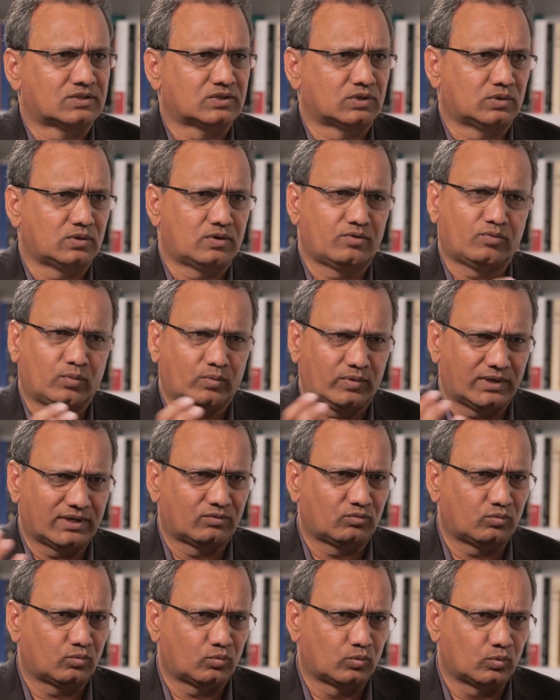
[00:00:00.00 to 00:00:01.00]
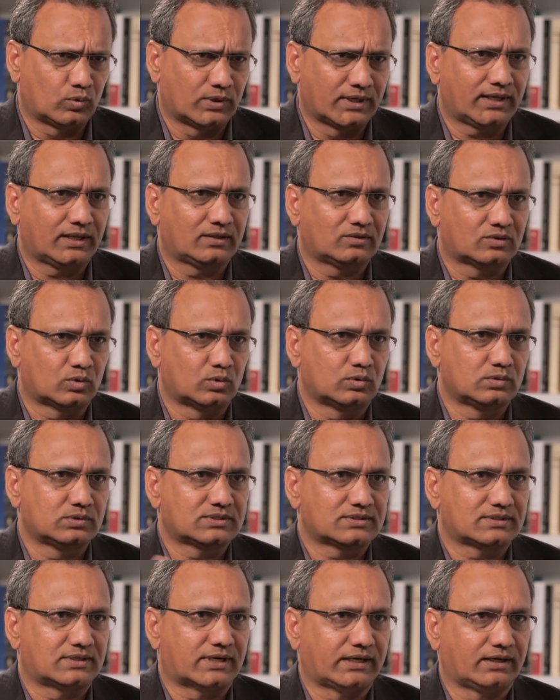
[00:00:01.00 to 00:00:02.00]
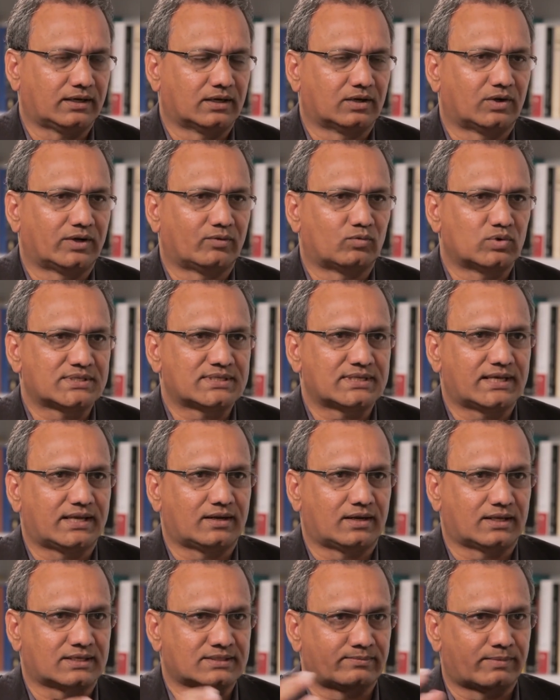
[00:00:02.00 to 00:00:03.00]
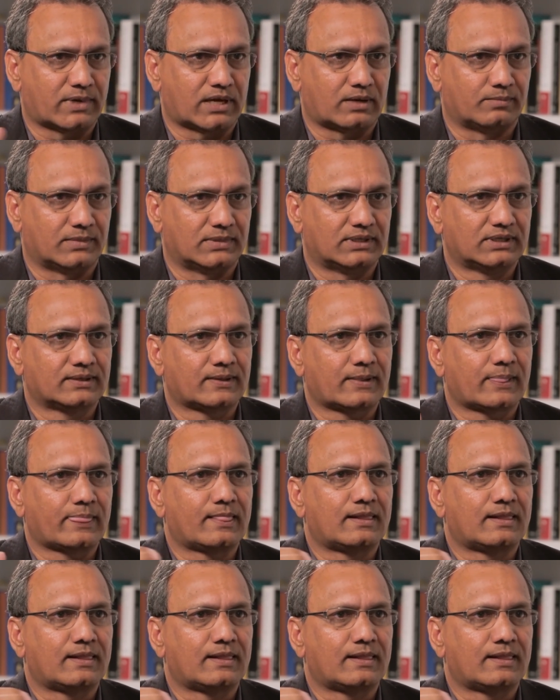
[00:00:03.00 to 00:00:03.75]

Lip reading: So we are working through right now, I would say, an experiment.